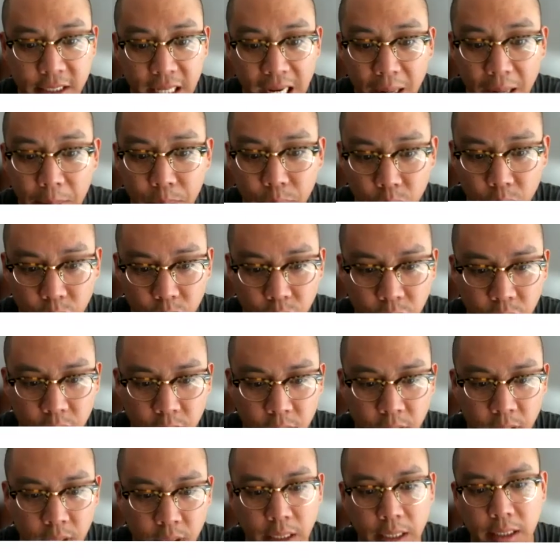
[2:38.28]

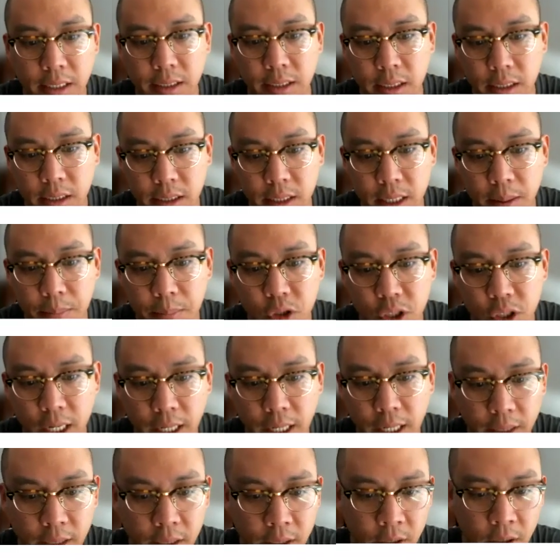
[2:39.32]
samples is the
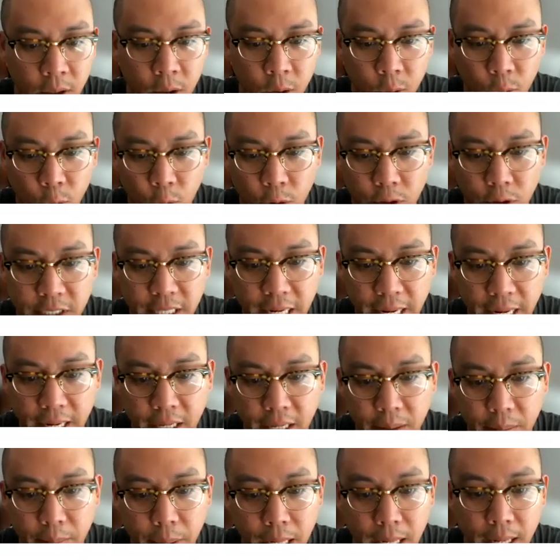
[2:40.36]
subject were
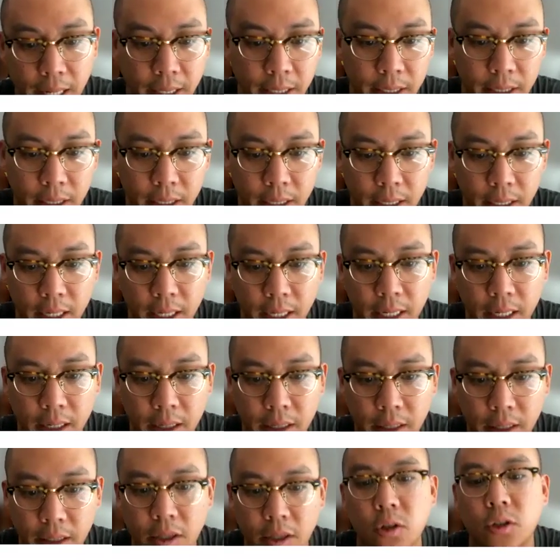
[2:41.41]
taken by
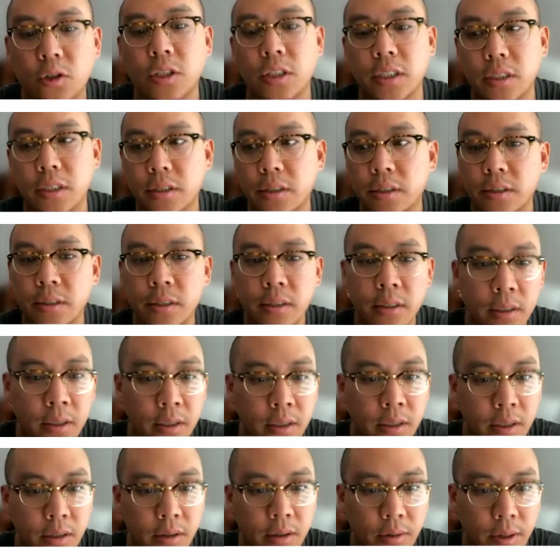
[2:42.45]
nurses.
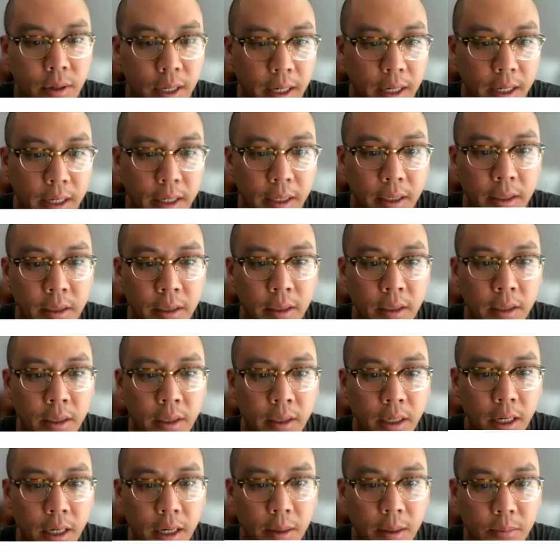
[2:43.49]
Okay.
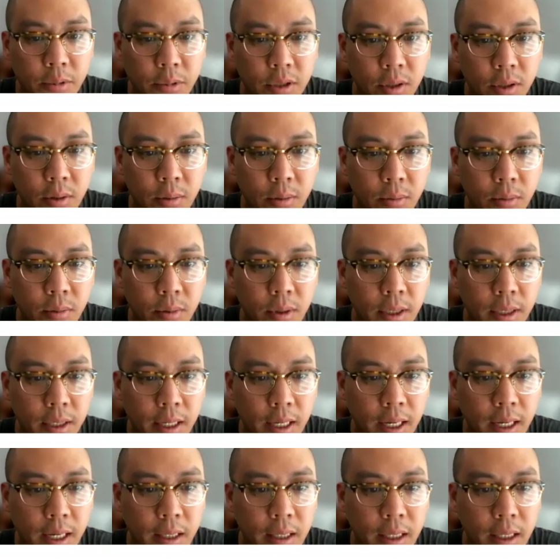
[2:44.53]
So
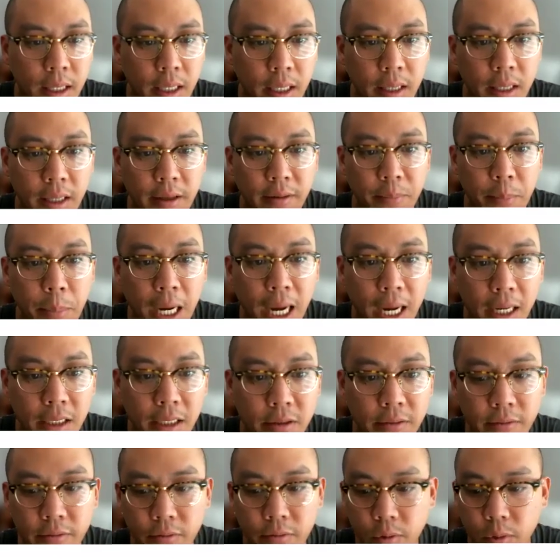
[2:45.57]
again, in the
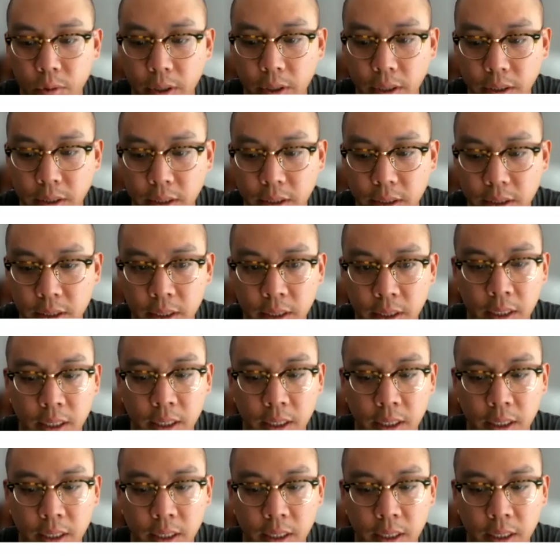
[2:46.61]
passive voice,